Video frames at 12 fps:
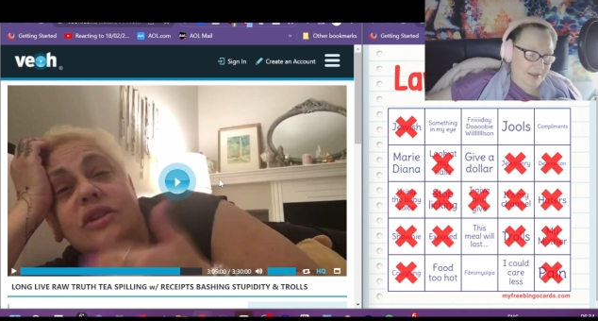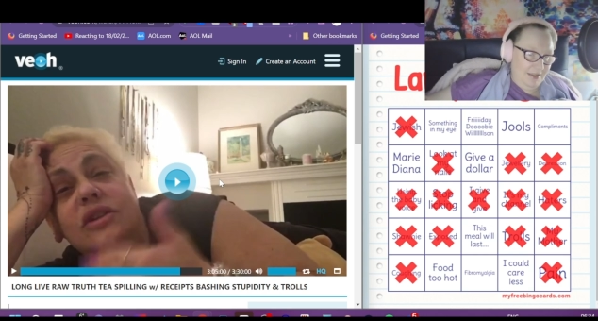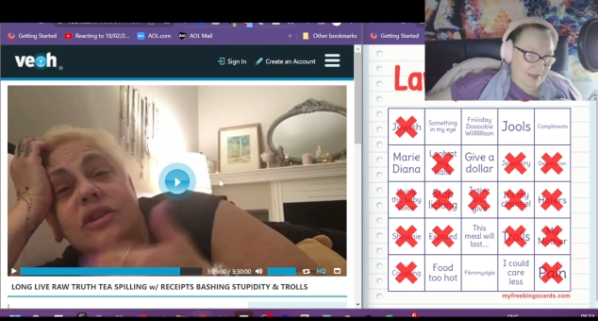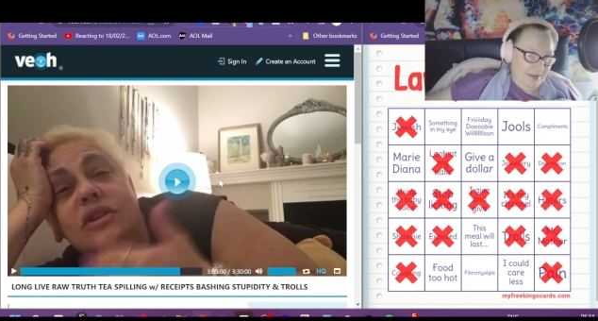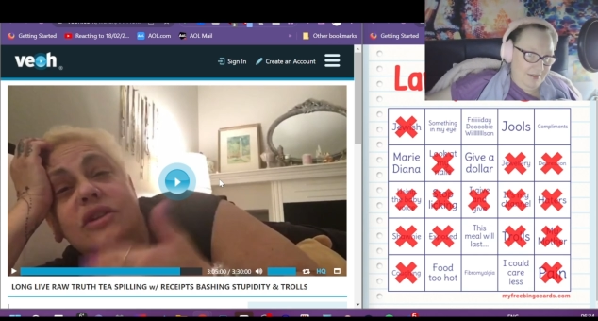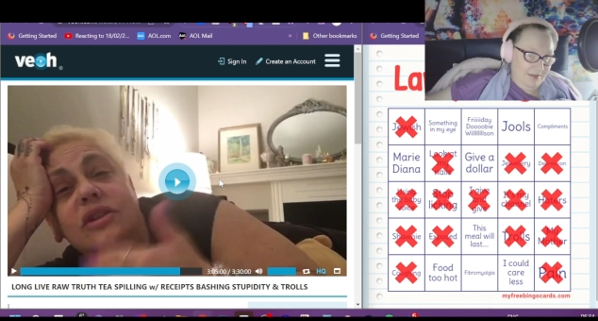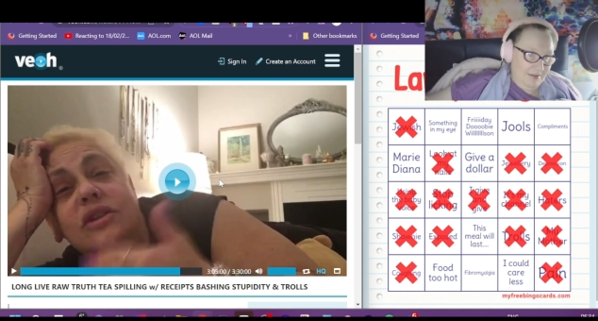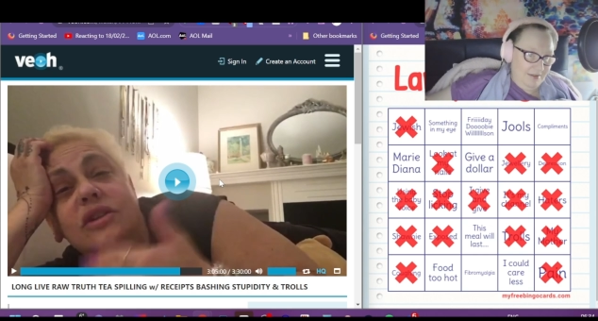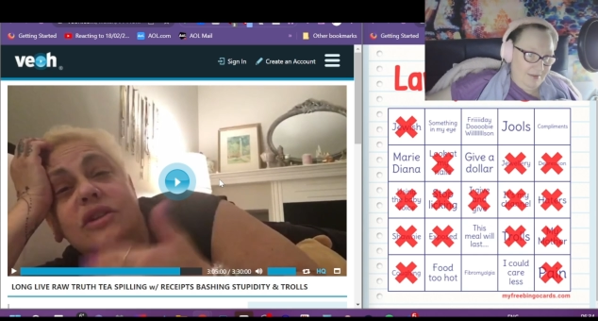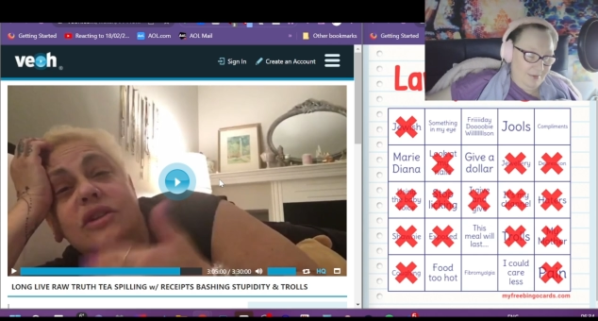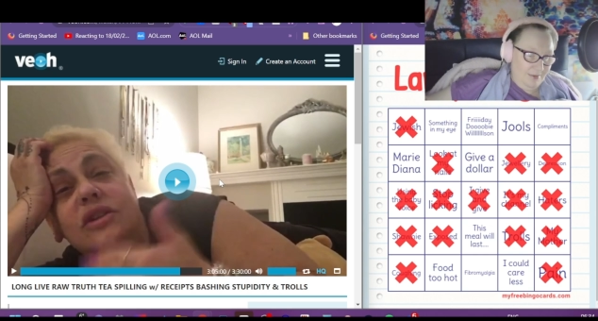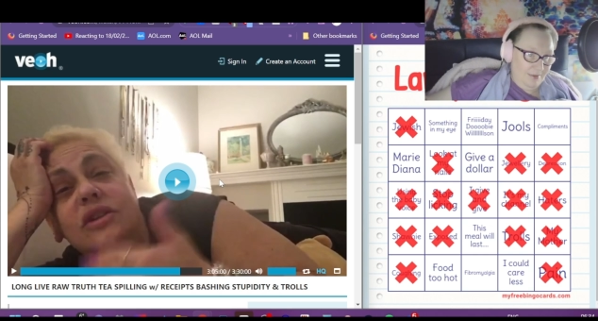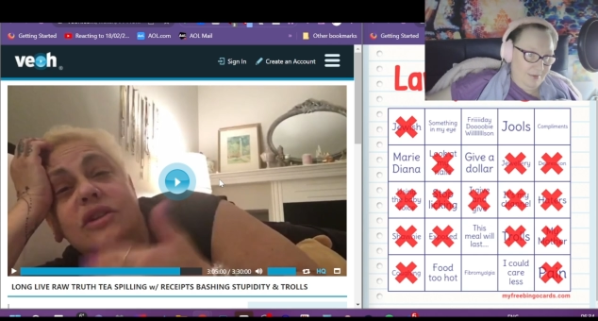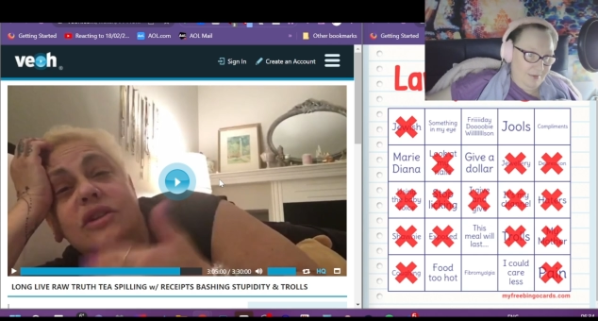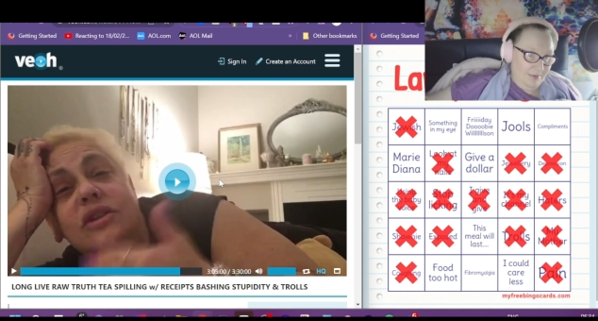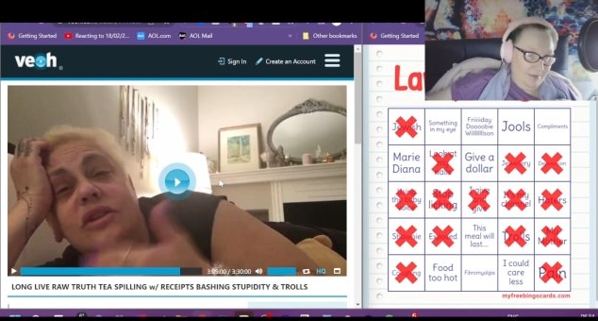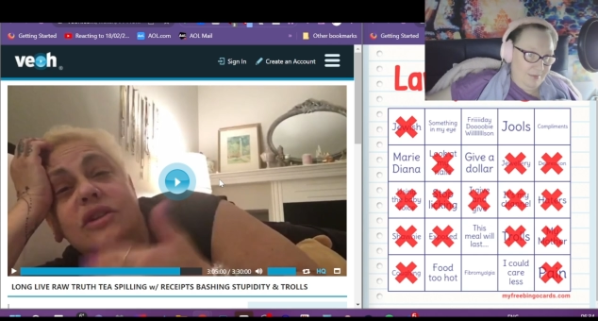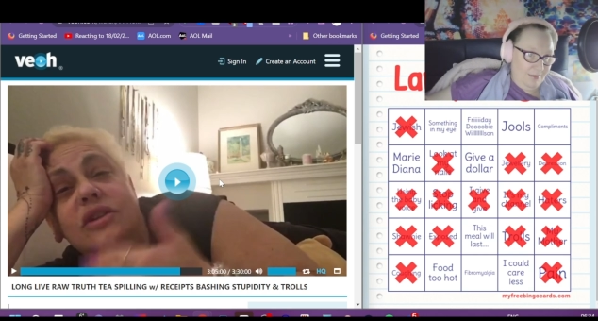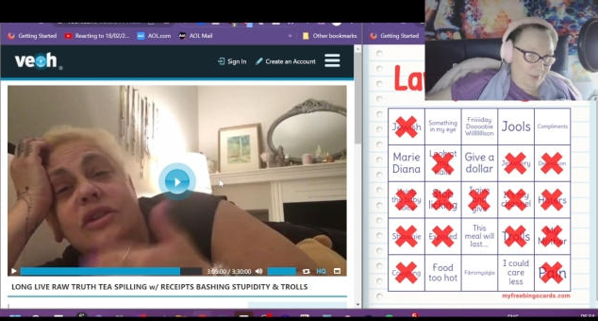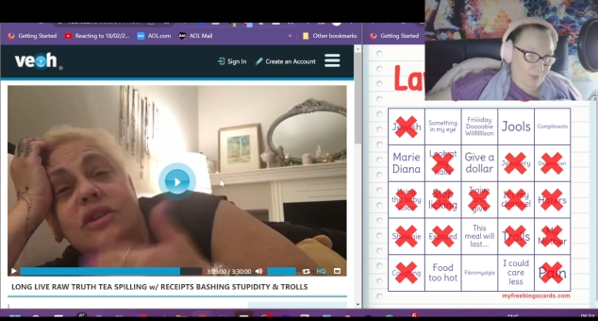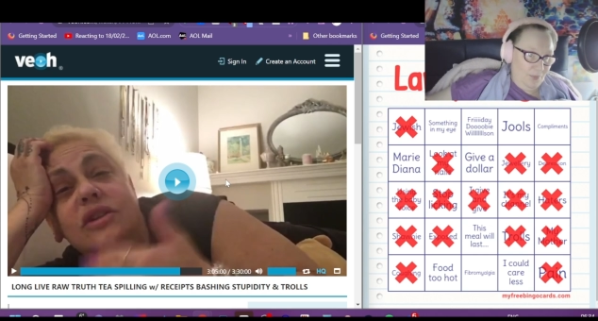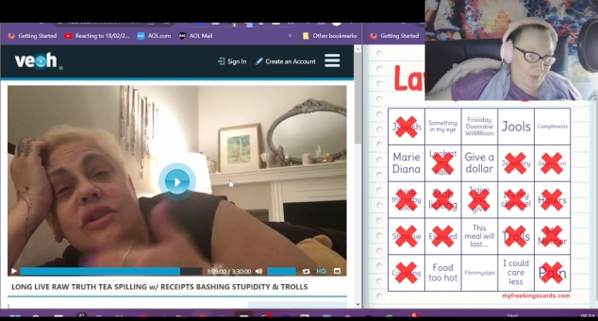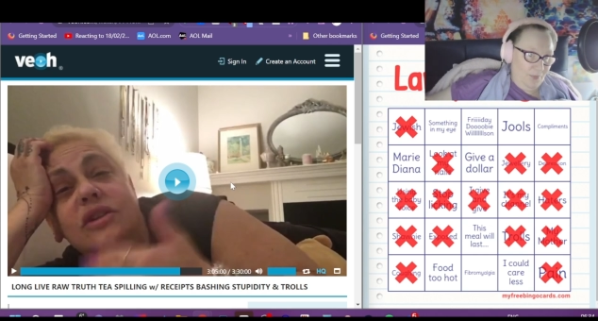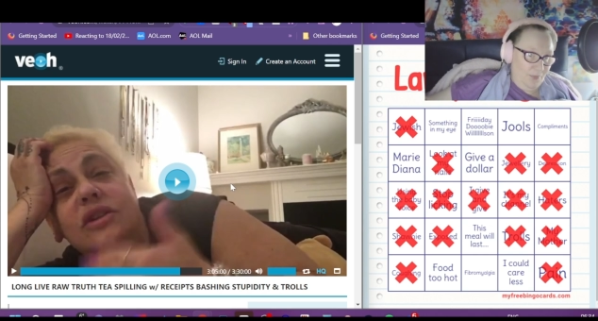
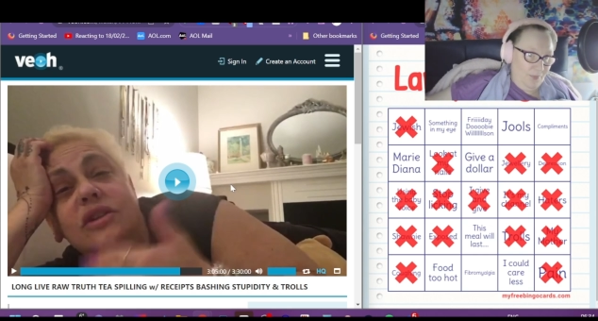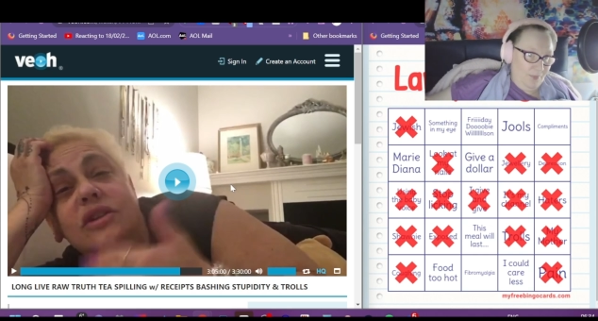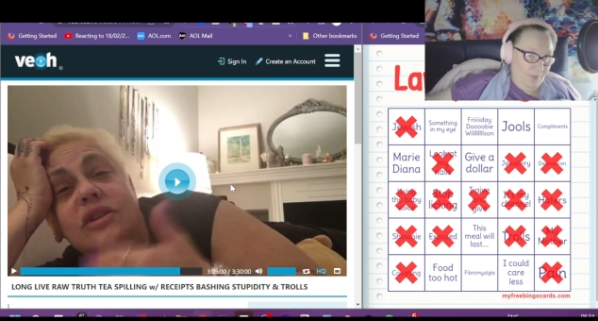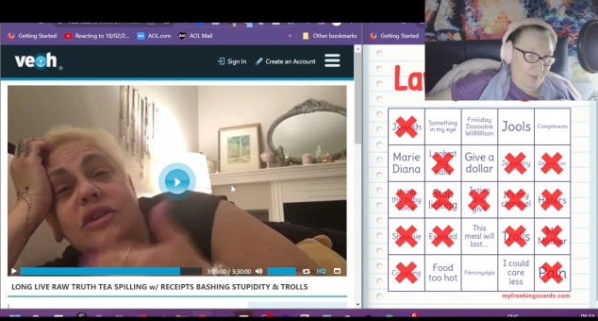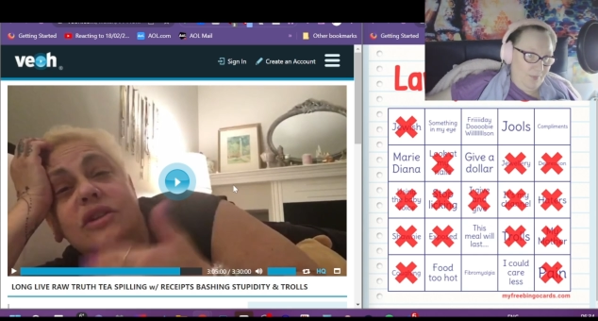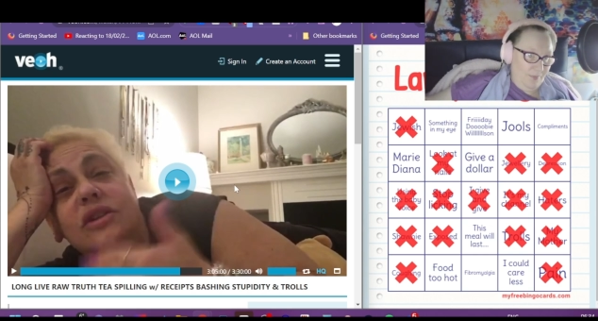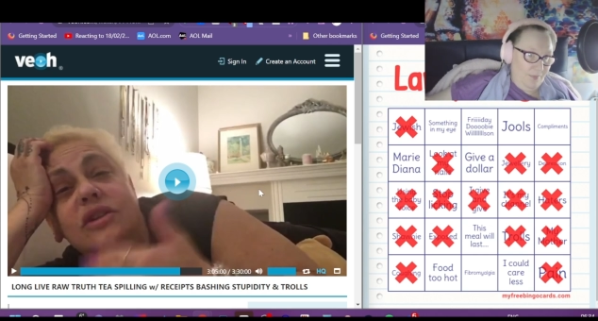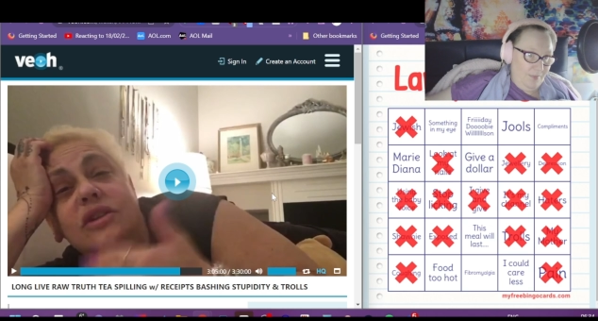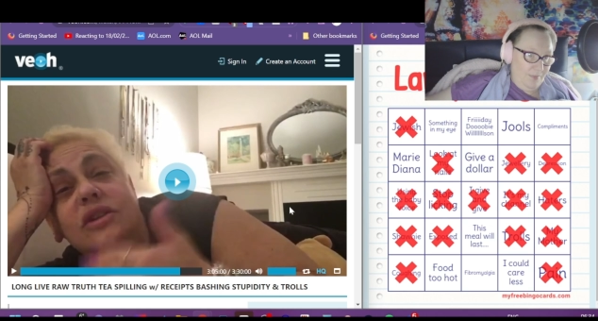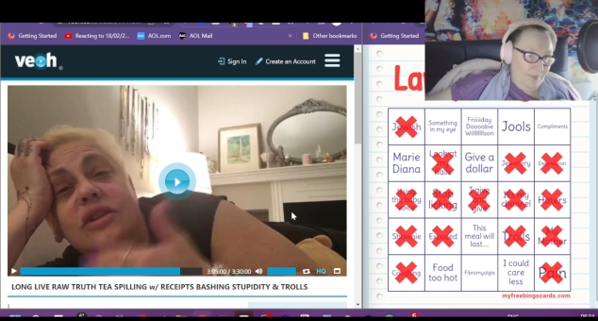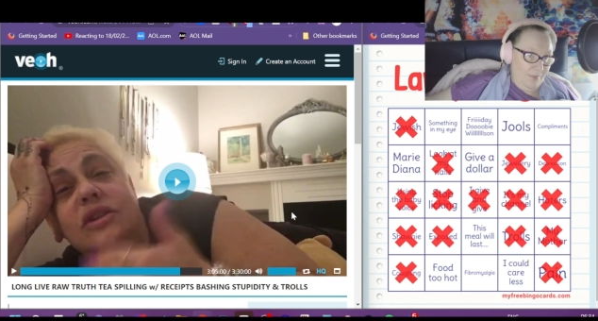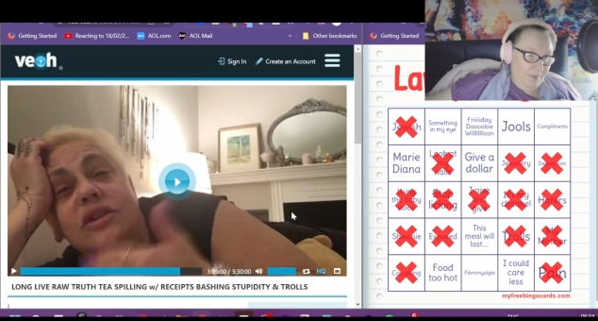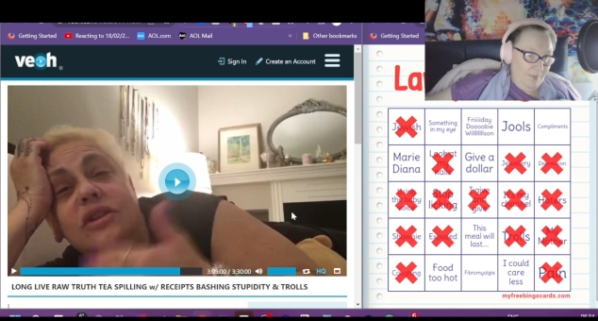(silence)